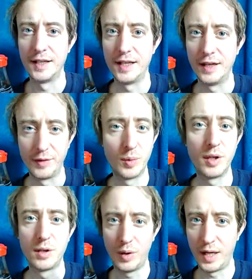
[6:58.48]
If you want to
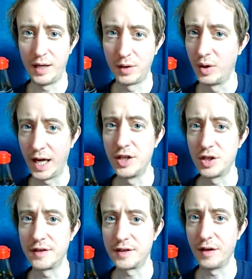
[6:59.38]
go cook
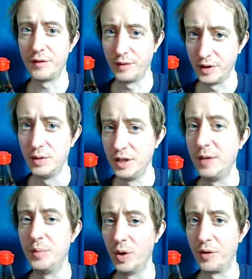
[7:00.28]
Asian stuff, you
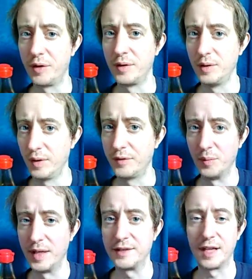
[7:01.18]
need both. You have to
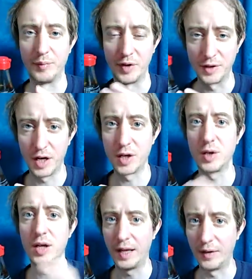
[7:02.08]
mix them, the dark
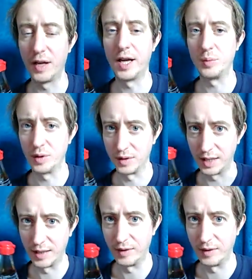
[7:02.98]
and the light one, in the